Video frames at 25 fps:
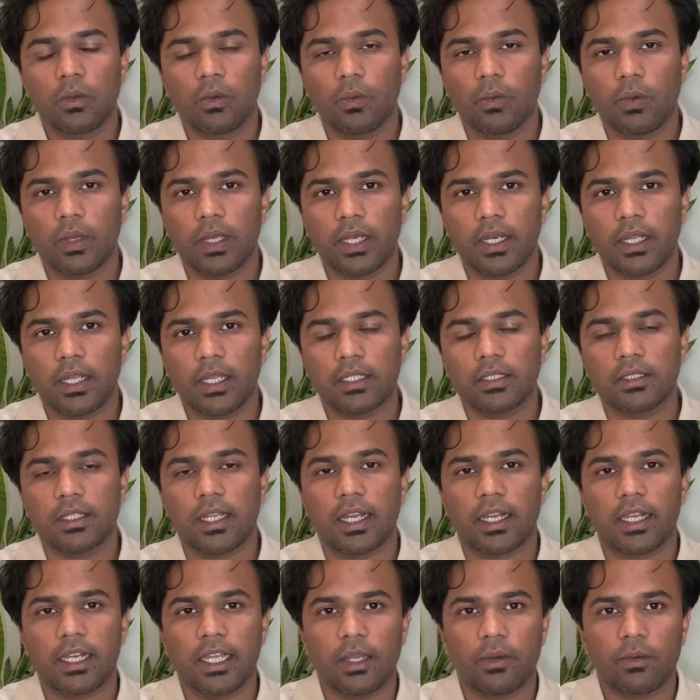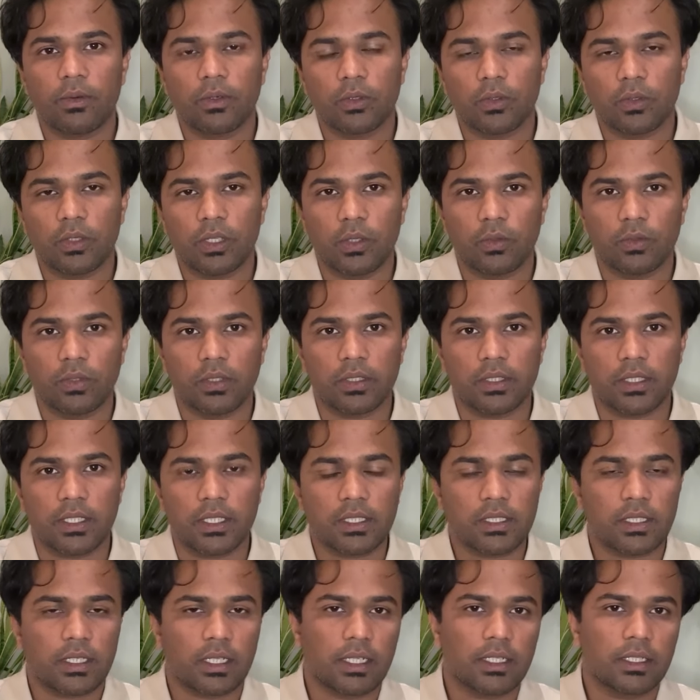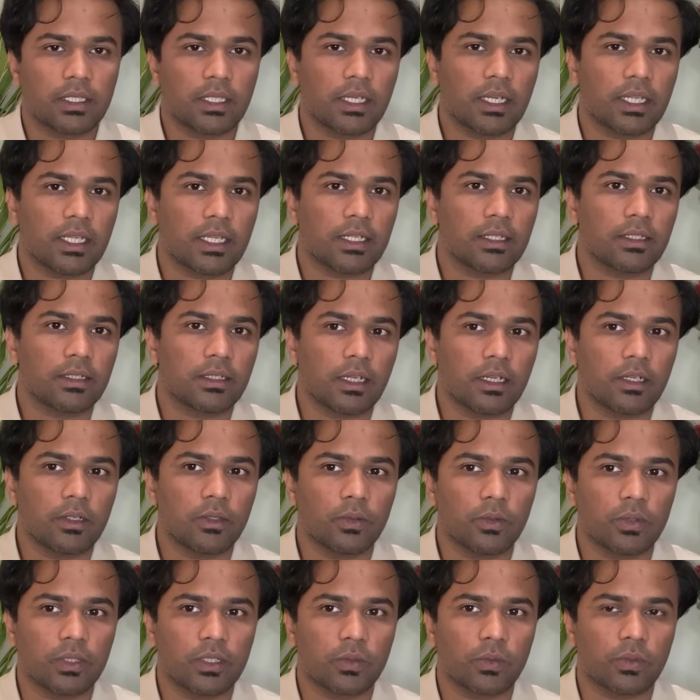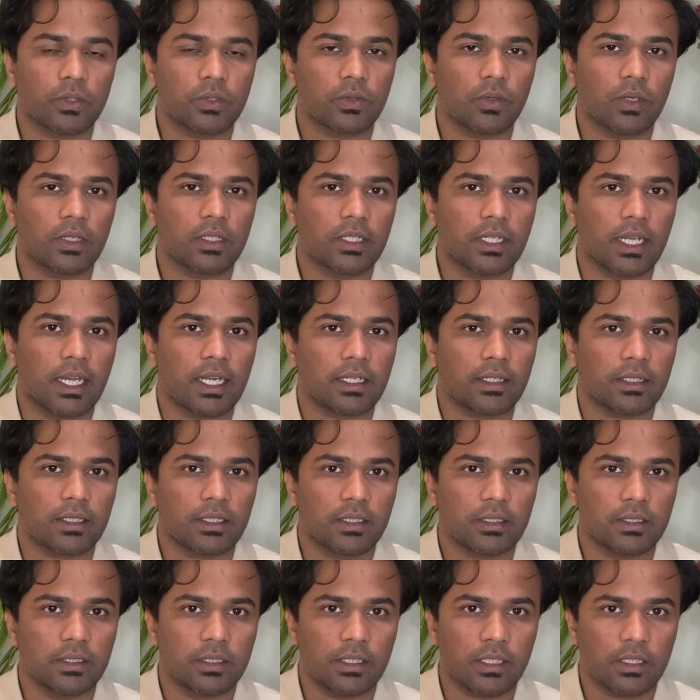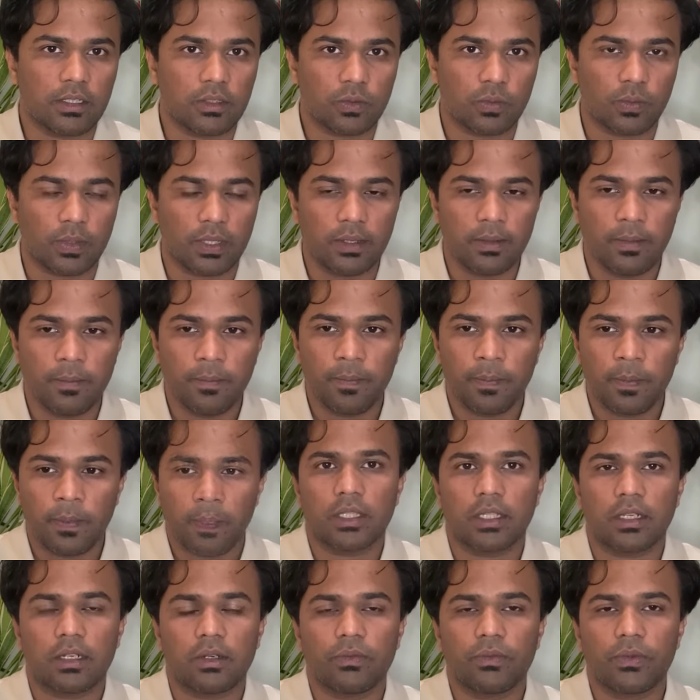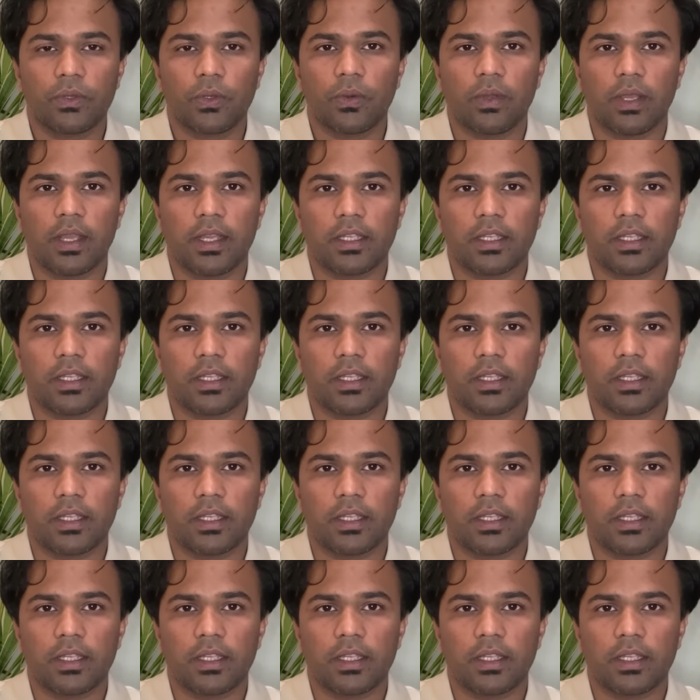where exactly I want to give the test, and then I can tell you it was not that easy as well. There are a few